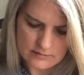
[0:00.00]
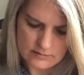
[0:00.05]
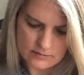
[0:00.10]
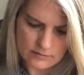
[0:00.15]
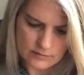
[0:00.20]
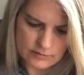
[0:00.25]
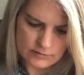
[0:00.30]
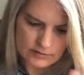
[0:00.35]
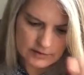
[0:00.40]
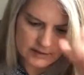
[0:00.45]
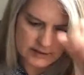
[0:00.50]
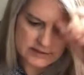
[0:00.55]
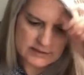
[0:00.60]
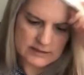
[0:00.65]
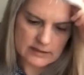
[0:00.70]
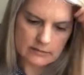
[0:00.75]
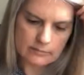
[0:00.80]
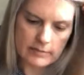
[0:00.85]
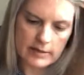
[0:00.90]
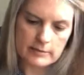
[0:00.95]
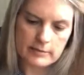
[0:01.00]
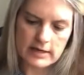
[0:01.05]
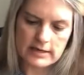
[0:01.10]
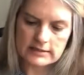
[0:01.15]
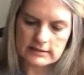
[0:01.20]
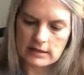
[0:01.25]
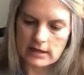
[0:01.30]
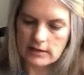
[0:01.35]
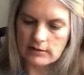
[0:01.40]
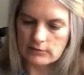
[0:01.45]
who's going to stick by my
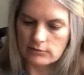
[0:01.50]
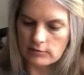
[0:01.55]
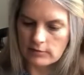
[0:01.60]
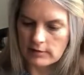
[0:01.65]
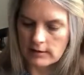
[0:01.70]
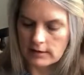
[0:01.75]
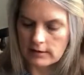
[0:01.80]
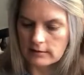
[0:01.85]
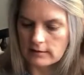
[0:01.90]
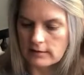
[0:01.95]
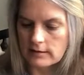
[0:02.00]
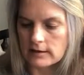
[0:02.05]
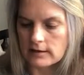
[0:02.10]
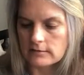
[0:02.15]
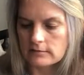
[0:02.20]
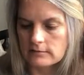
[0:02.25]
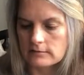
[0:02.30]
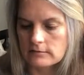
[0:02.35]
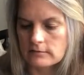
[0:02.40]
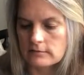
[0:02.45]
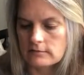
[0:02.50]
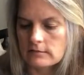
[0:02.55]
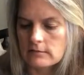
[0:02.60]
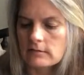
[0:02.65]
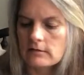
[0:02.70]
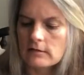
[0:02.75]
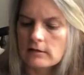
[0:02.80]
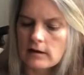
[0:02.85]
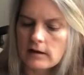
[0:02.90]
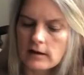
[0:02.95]
side through thick and thin?
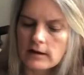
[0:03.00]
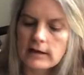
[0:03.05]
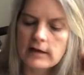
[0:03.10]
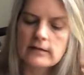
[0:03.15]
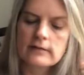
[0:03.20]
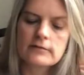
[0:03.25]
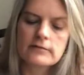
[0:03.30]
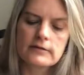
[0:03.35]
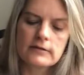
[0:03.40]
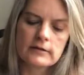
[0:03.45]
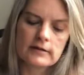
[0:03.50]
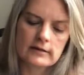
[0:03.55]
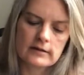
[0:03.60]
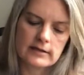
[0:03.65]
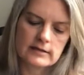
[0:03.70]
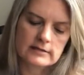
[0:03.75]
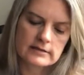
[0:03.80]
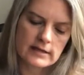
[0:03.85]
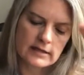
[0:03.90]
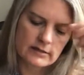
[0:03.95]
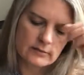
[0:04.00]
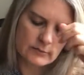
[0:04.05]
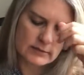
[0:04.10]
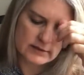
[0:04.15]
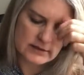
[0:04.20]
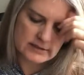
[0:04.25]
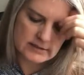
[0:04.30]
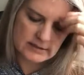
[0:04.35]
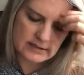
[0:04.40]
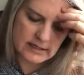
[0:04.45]
I get the feeling that's kind of
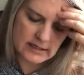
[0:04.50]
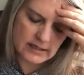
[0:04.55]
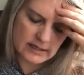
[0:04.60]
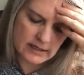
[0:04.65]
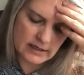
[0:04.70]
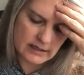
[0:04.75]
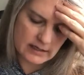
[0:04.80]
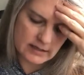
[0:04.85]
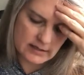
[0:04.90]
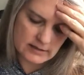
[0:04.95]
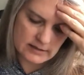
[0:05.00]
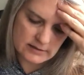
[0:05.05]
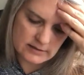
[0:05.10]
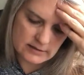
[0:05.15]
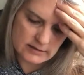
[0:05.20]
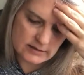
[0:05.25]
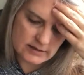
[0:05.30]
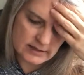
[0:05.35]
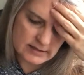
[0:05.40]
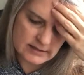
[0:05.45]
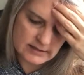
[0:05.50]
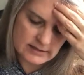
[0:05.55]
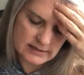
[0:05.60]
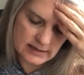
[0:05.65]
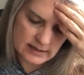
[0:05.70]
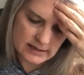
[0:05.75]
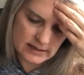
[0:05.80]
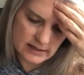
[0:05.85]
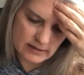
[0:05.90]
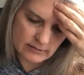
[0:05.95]
what this king is is
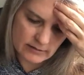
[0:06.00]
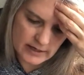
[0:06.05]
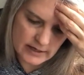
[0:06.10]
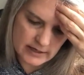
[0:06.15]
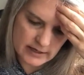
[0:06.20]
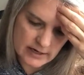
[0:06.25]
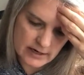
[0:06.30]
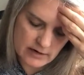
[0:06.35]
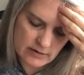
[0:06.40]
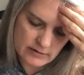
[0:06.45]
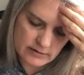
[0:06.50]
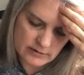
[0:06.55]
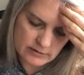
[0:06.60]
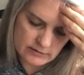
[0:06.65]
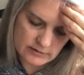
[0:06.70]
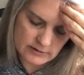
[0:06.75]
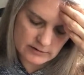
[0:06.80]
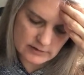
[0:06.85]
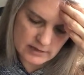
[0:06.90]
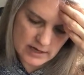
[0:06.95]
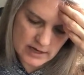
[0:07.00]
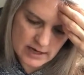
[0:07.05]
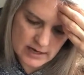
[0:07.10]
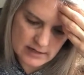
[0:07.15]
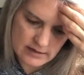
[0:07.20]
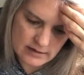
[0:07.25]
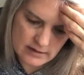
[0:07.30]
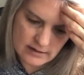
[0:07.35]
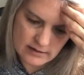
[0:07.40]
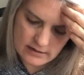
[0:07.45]
thinking right now, and there's a
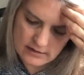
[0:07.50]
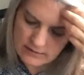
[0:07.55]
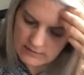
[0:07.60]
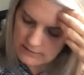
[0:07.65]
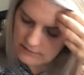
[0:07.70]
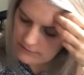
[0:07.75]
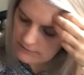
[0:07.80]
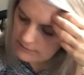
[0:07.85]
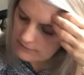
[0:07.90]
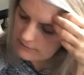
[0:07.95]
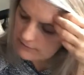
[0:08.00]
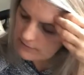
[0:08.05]
lot of